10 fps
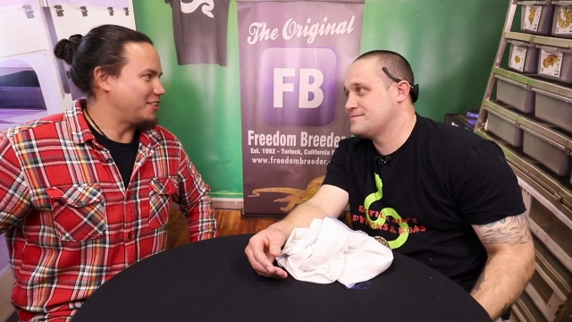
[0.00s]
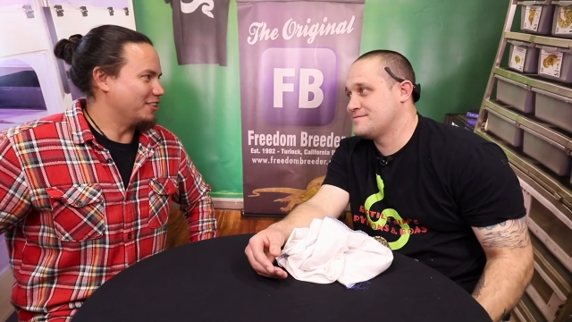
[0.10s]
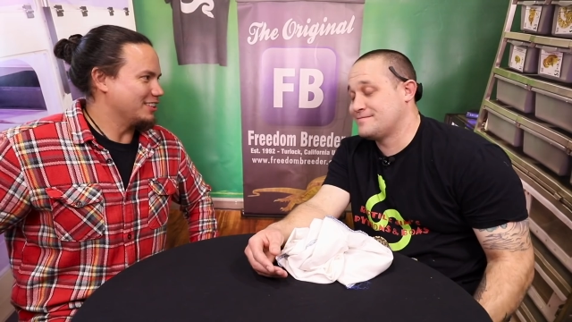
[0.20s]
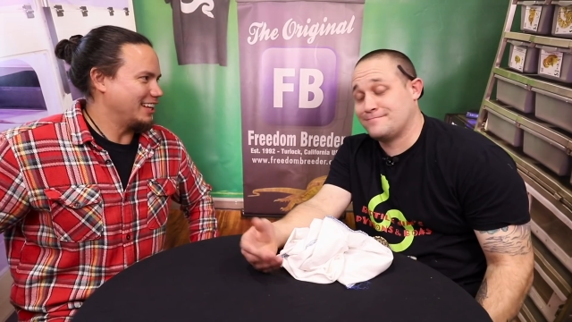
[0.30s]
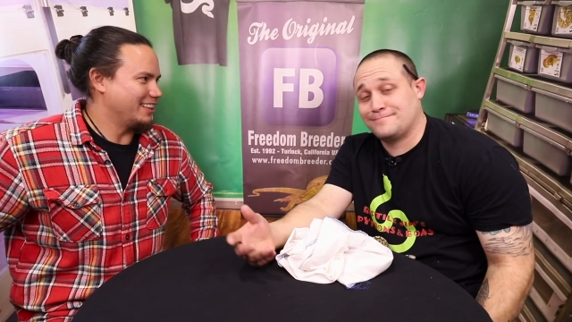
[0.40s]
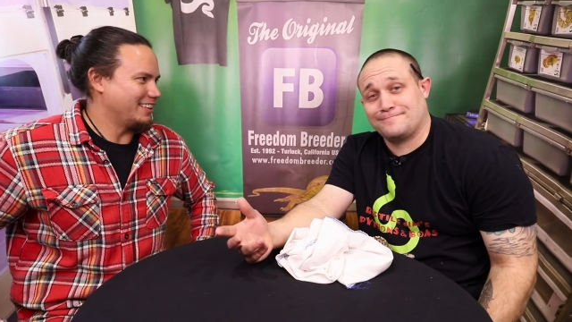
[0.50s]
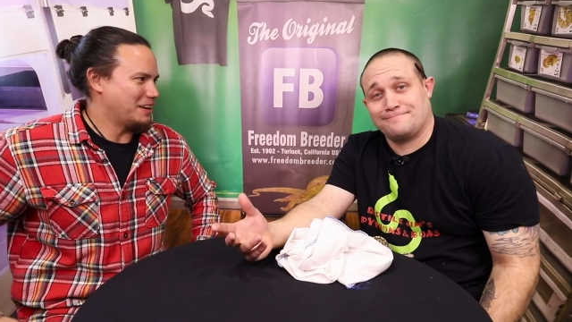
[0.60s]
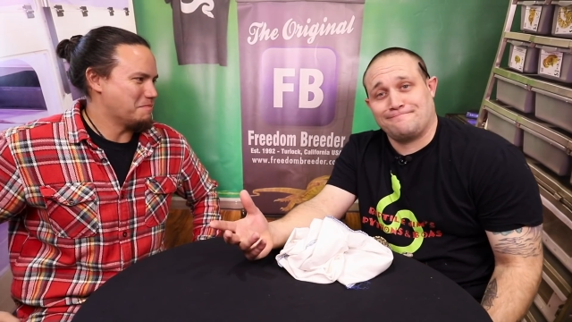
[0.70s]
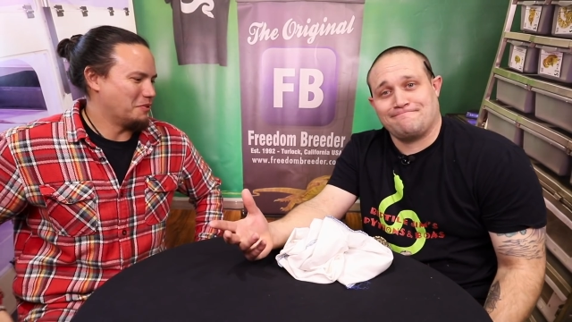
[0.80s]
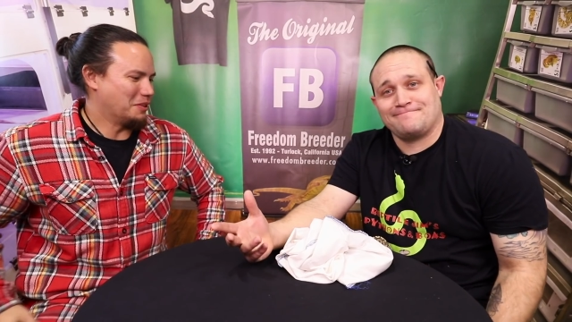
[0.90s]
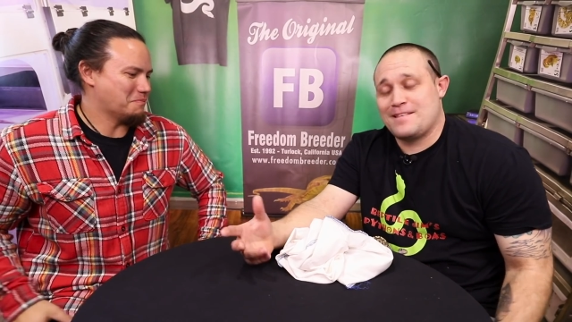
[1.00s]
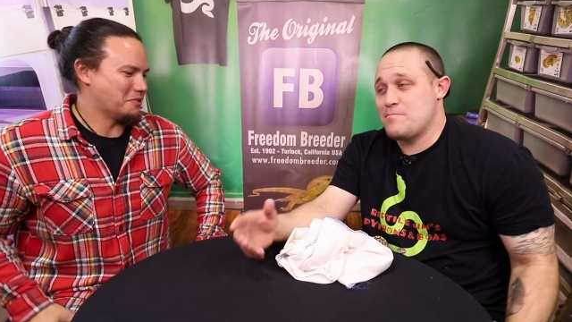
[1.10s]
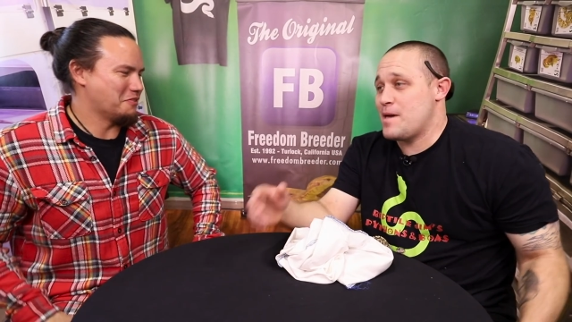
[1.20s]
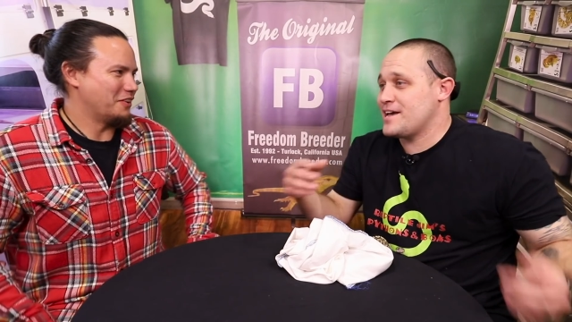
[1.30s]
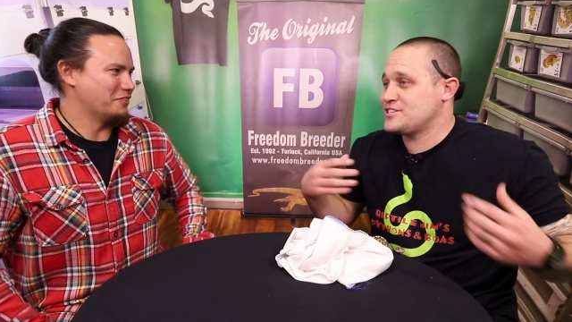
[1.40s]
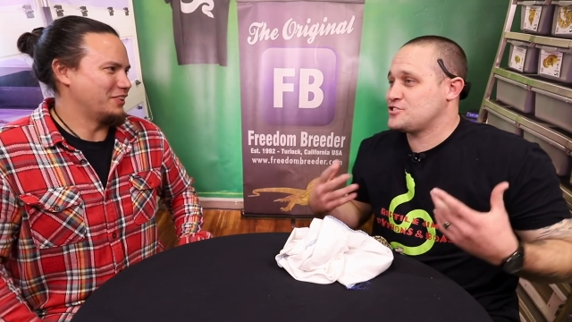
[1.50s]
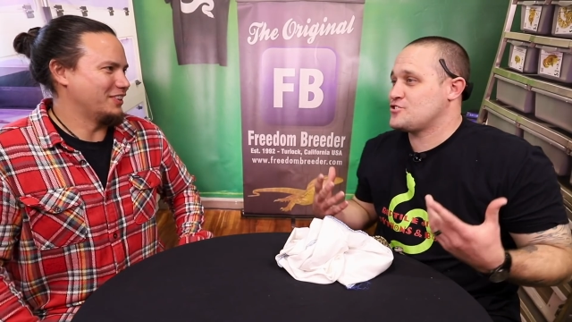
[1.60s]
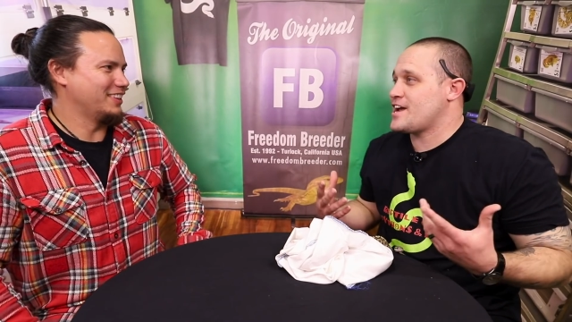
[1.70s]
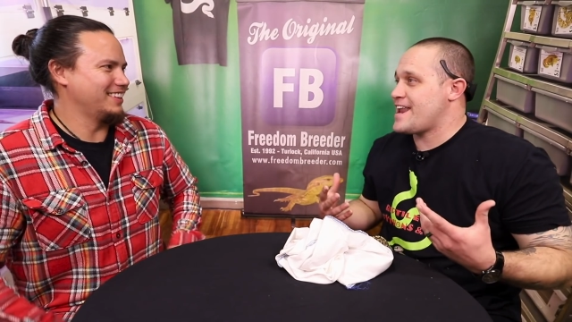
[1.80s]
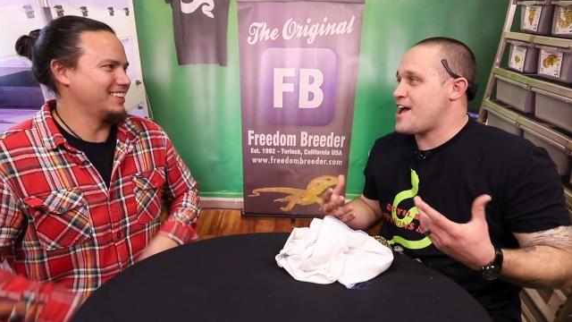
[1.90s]
Speaker 1: of course,
Speaker 2: they're
Speaker 1: like bulletproof.
Speaker 2: Maybe I
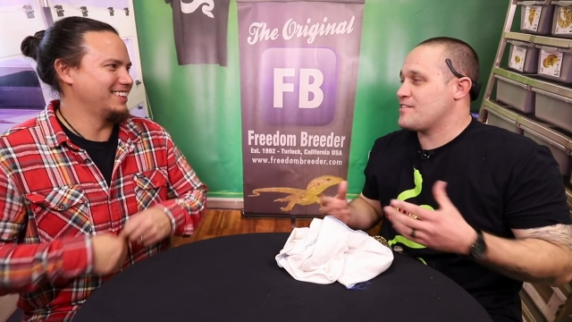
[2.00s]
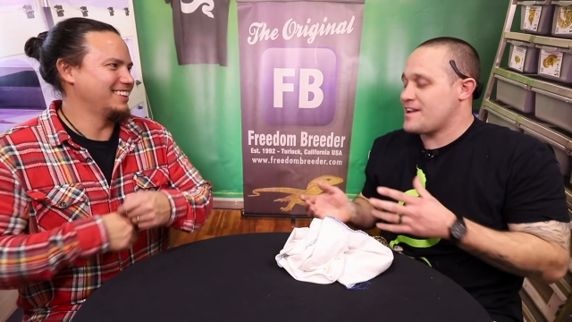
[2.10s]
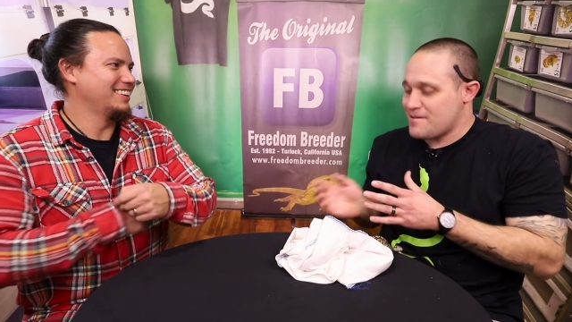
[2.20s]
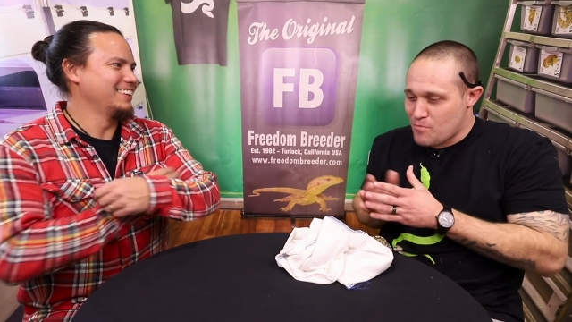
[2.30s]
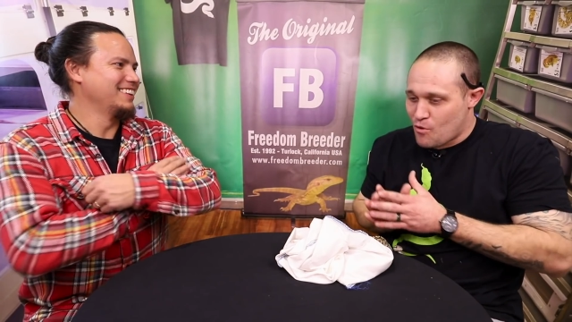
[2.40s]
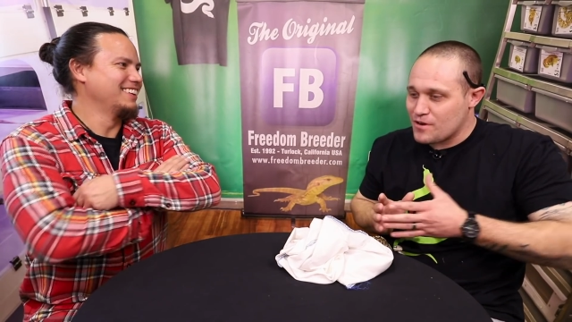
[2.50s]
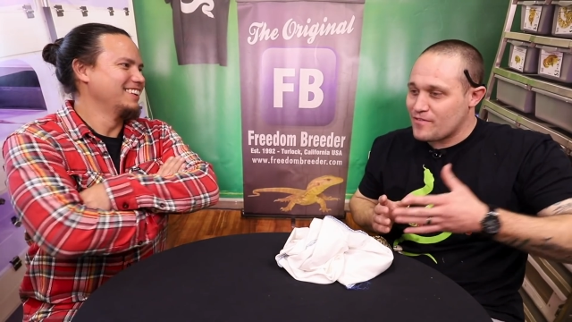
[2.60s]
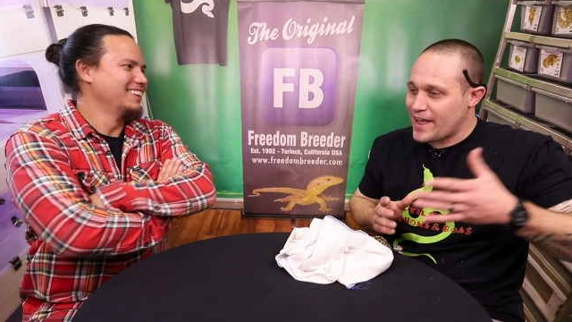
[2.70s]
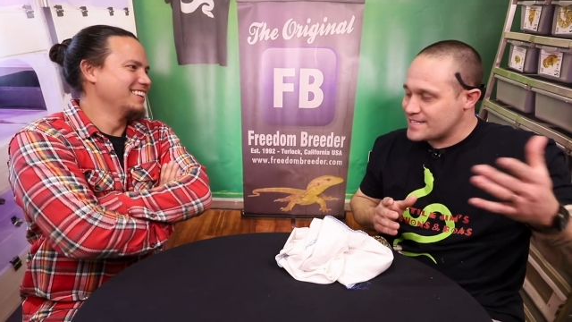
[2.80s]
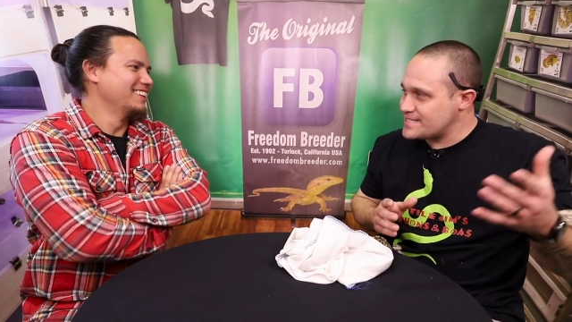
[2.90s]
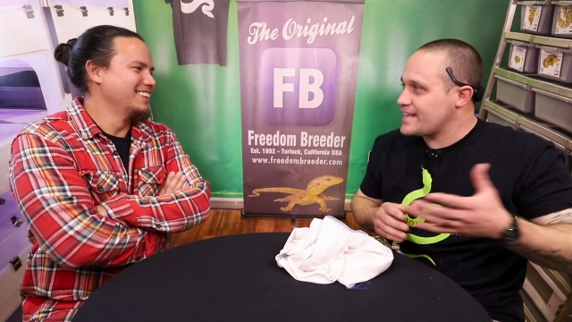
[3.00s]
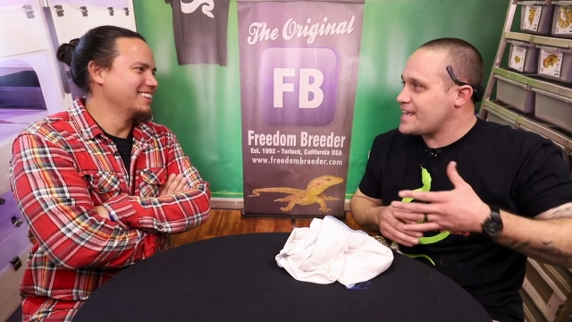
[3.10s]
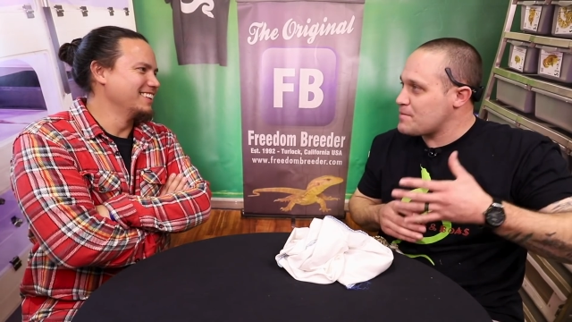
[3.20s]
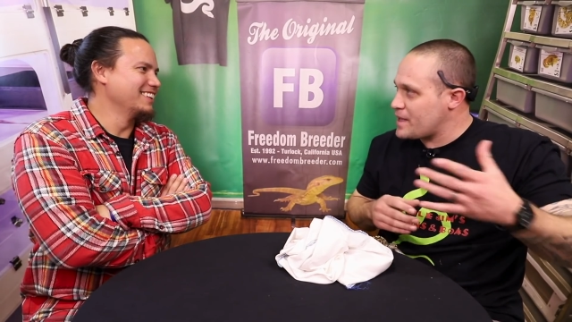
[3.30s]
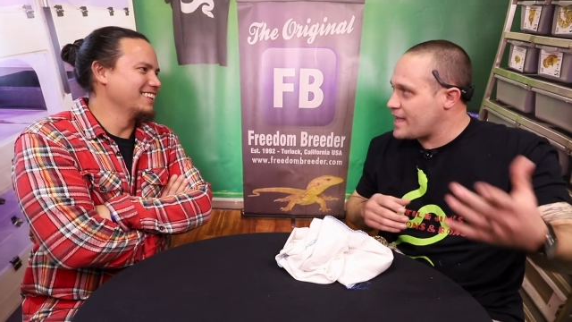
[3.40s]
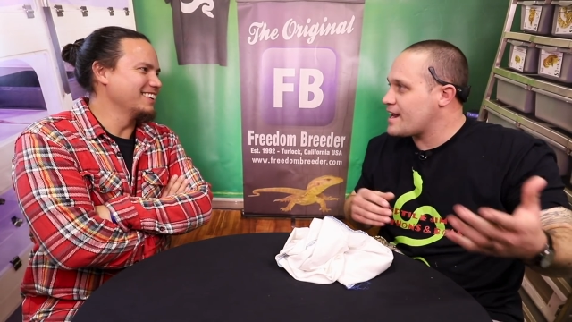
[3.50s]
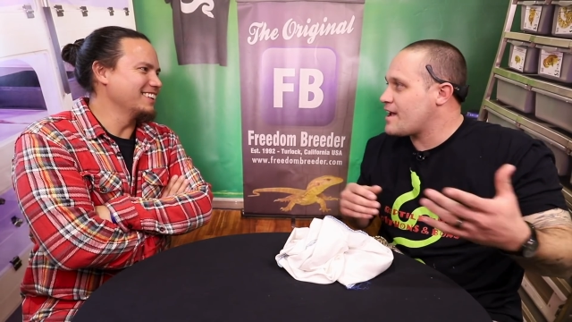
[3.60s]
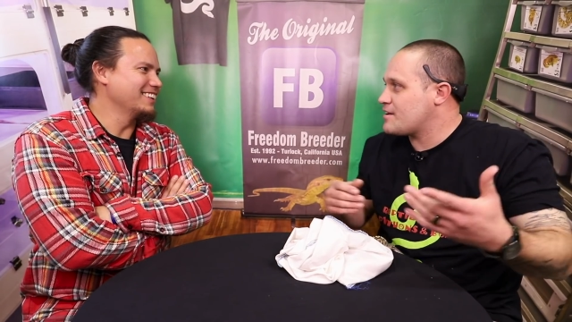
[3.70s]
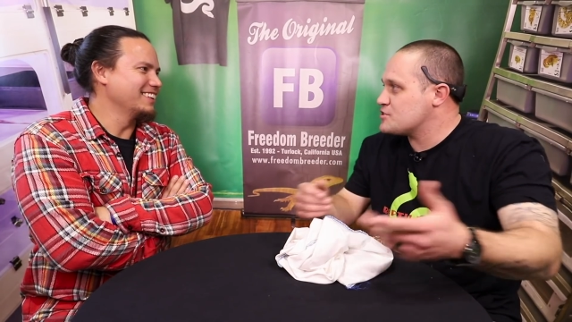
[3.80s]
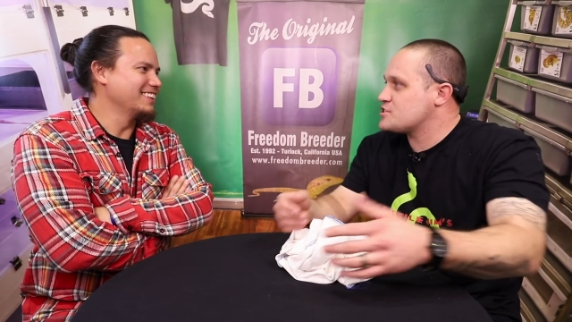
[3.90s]
should try now that I'm more advanced in
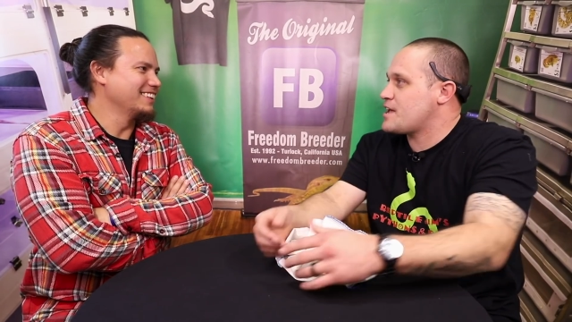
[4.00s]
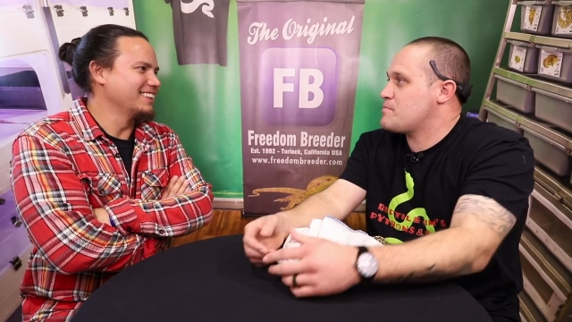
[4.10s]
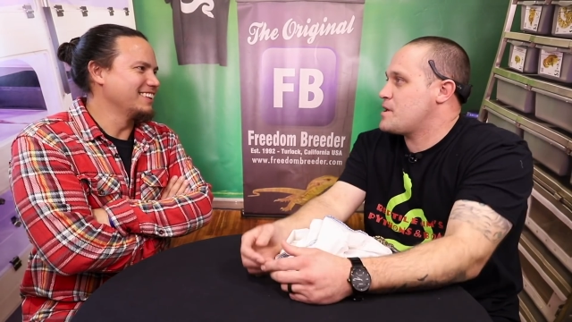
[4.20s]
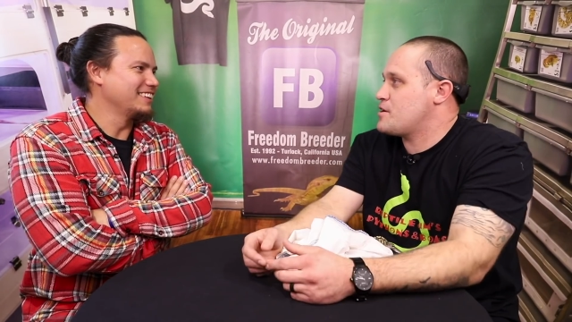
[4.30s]
keeping and I understand